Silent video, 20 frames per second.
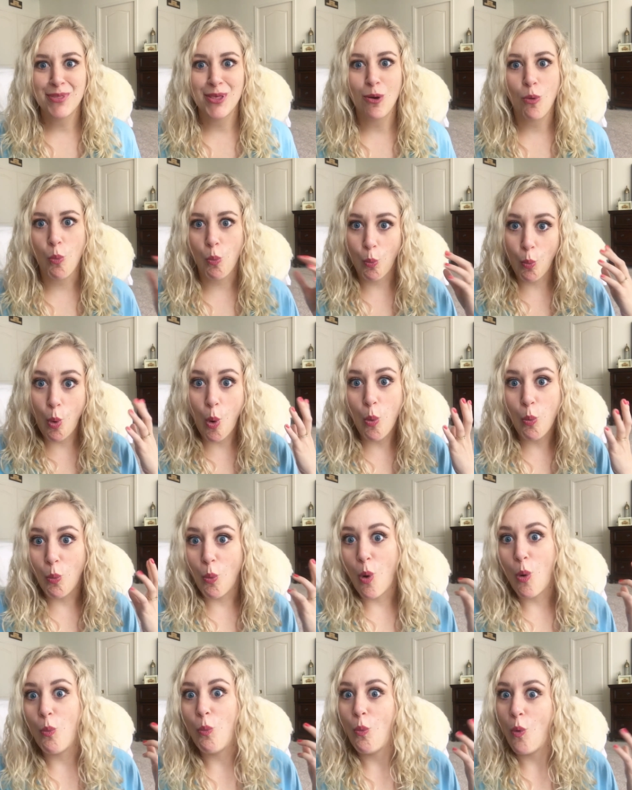the
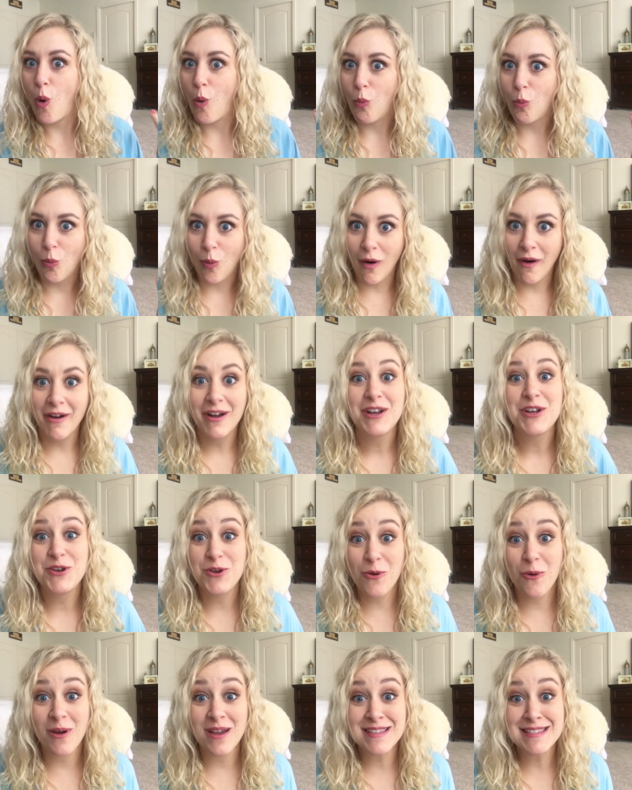
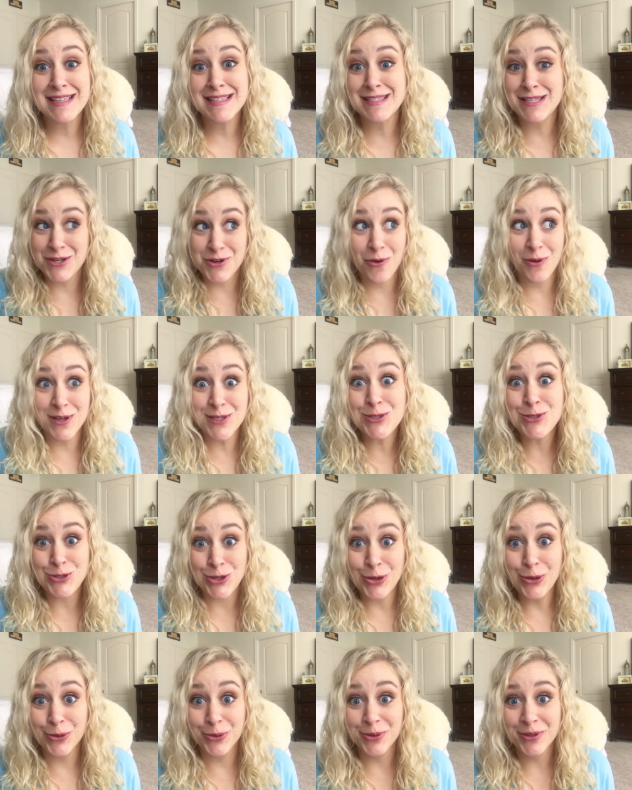noise is a noise
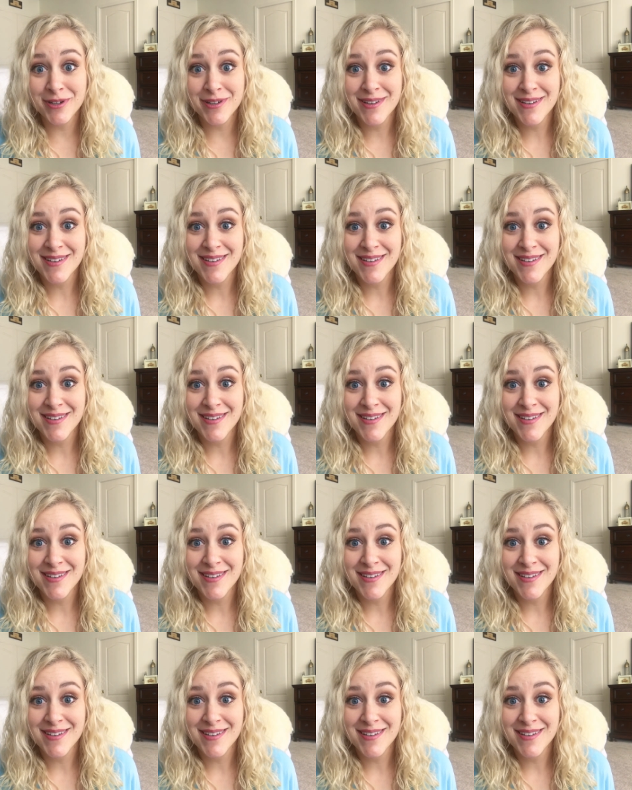too.